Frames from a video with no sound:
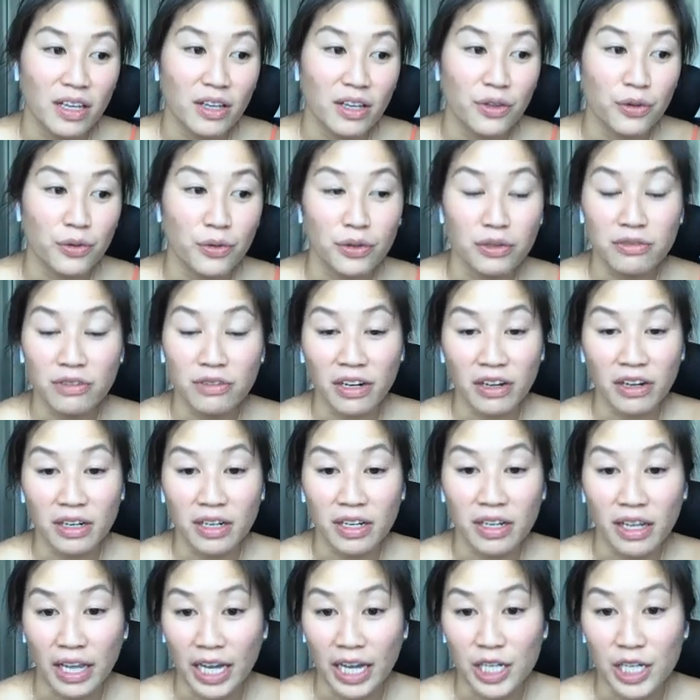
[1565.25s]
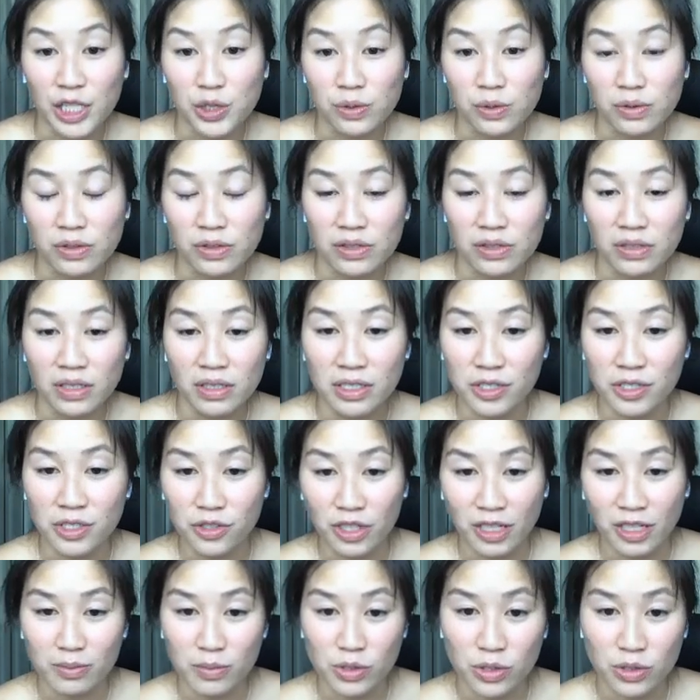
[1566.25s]
through a very casual
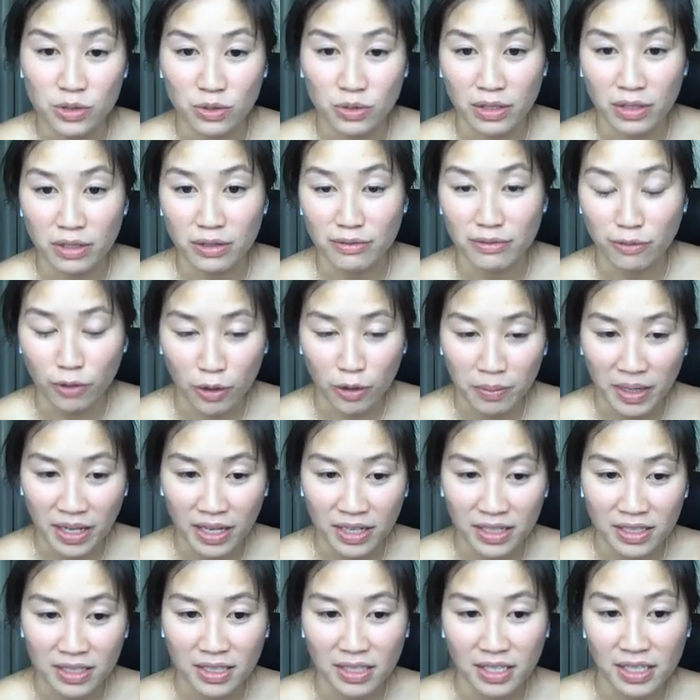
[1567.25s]
Instagram story format.